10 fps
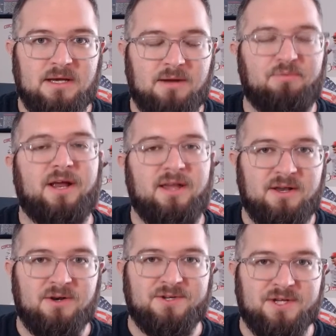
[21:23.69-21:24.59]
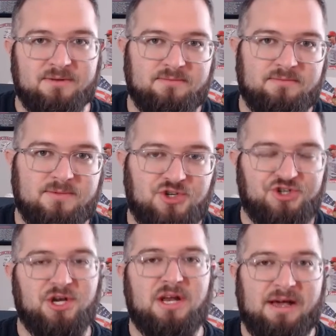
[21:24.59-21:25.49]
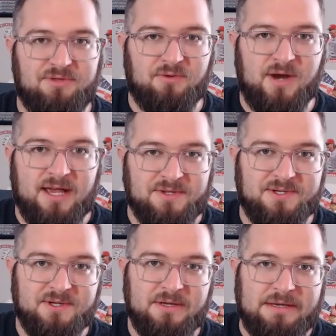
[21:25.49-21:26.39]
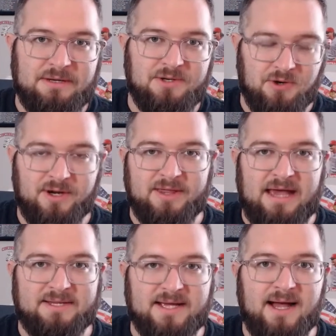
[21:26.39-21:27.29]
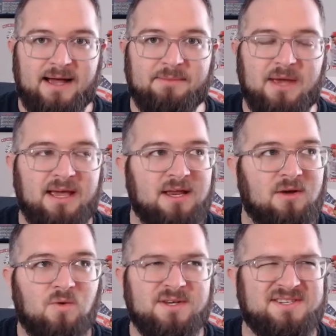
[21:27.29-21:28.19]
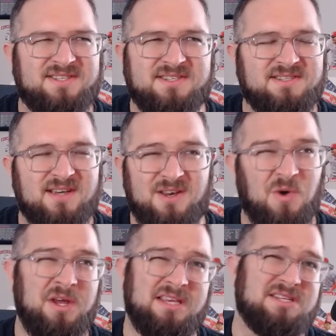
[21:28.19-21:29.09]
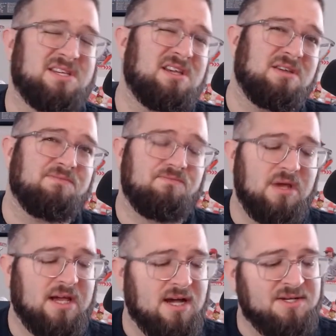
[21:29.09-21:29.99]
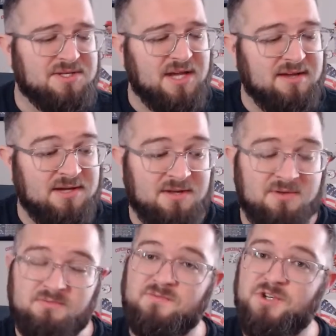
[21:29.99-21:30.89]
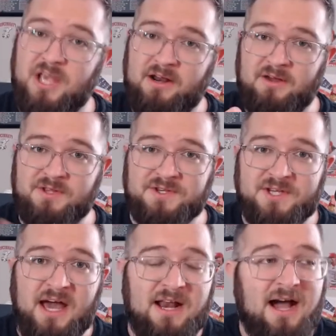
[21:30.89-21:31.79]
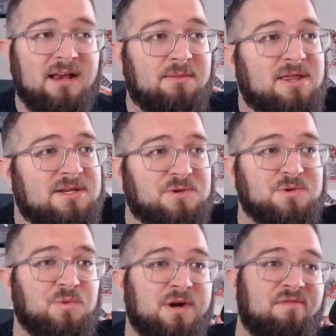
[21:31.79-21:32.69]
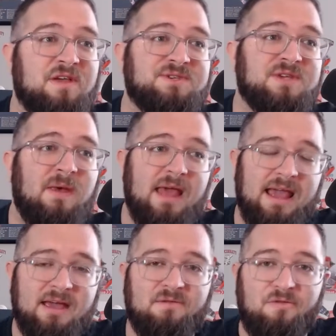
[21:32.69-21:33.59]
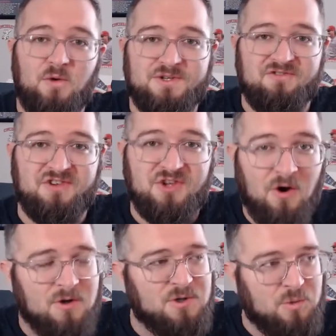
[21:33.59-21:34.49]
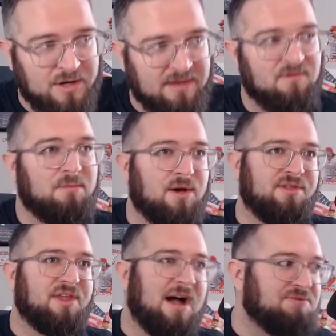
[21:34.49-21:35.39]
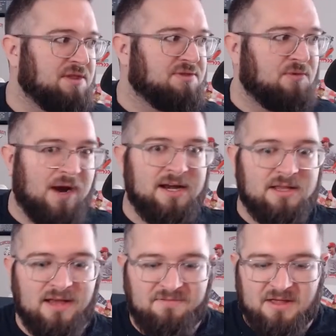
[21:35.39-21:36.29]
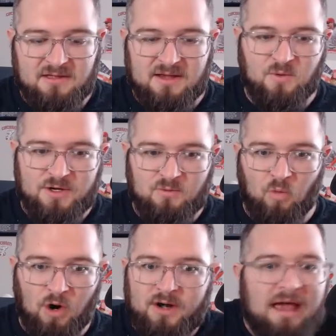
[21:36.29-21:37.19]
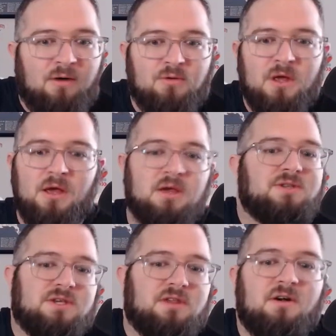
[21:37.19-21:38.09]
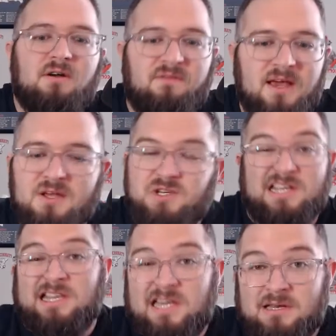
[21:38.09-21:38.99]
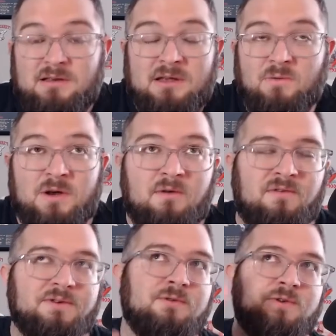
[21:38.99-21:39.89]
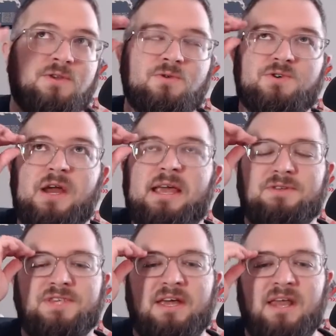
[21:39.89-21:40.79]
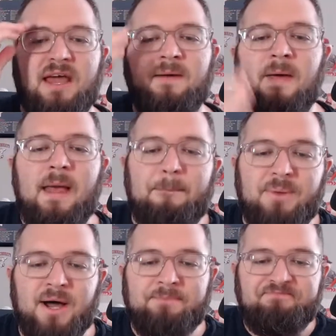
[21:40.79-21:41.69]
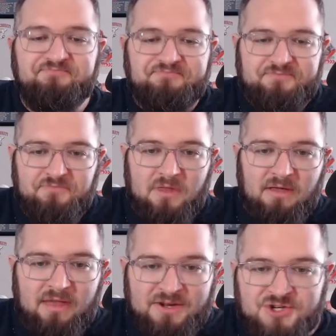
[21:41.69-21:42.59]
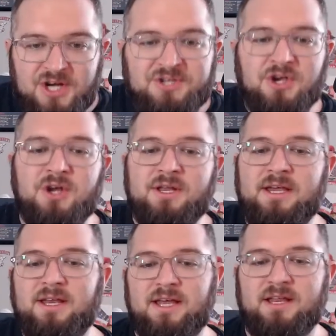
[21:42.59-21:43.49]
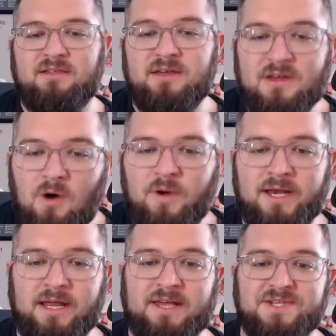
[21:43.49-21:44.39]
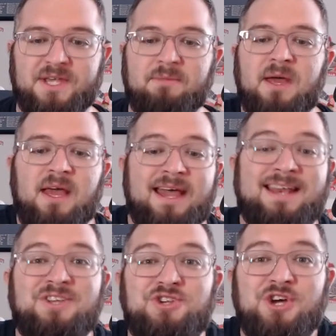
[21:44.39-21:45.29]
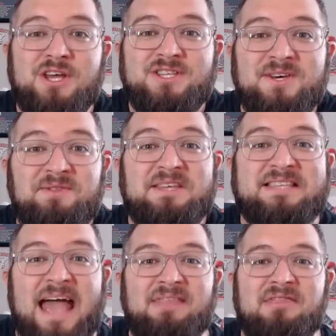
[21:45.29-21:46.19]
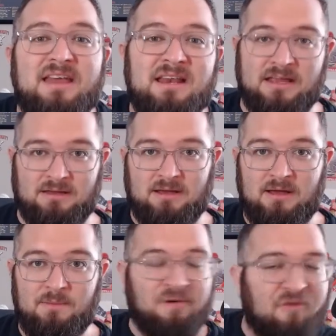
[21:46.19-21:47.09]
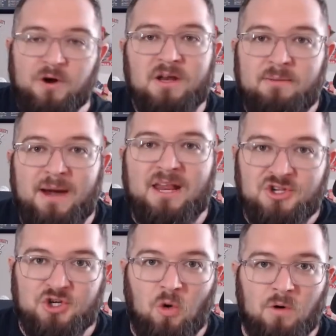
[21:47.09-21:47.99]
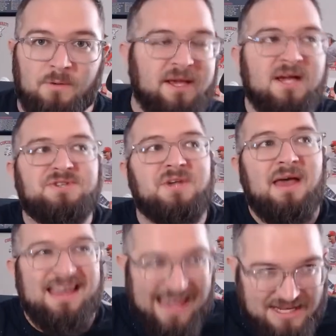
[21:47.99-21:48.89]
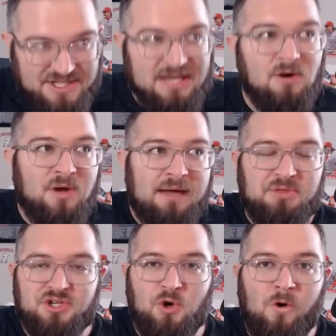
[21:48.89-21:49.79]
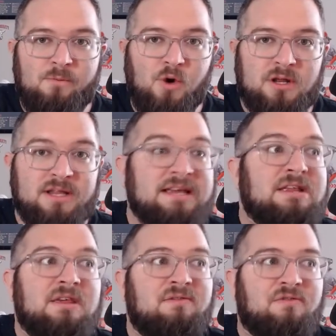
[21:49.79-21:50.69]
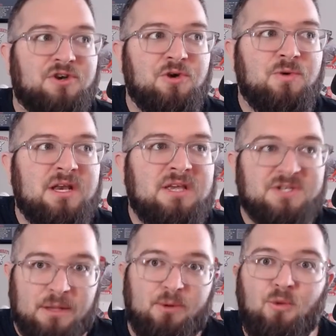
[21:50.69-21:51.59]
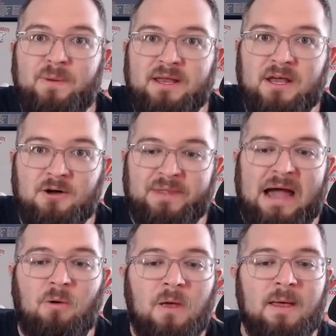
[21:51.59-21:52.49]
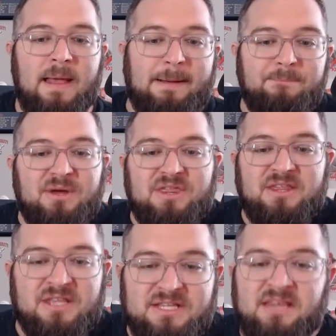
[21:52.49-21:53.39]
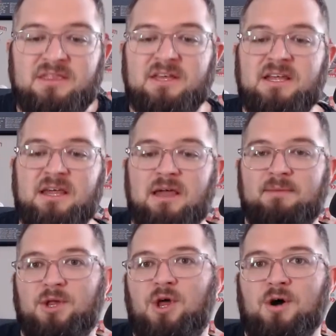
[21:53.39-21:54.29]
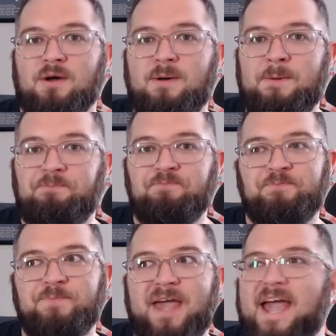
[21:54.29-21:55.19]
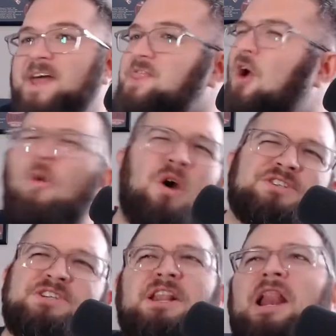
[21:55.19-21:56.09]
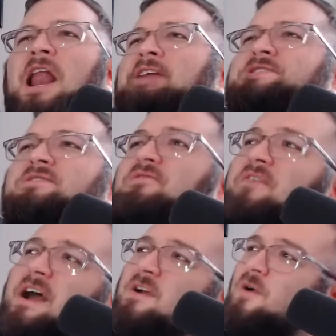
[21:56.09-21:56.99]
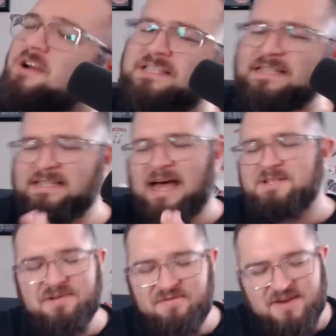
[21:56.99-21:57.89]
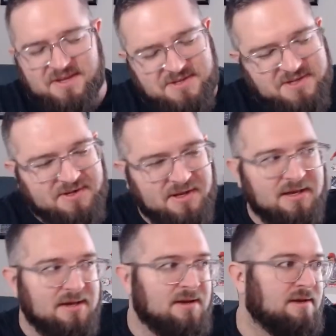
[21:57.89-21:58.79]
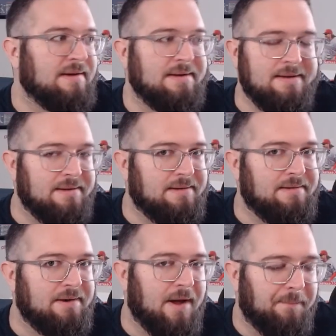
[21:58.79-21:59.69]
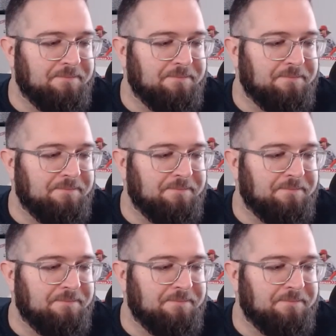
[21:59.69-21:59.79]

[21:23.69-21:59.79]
Brett Anderson shut out the Reds during that time. And it was annoying to see because, and shout out to Scott Heinemann. This was one of his handfuls of starts where David Bell thought that the righty-lefty thing would work out to their advantage. It didn't. He went over two with two strikeouts that day. But they just couldn't get anything going against him. And it took until the 10th inning before anybody scored because Castillo kept the scoreboard clean. And then for two innings, the bullpen helped out. But then the 10th inning came along. And there was lots of fireworks, lots of hits. No.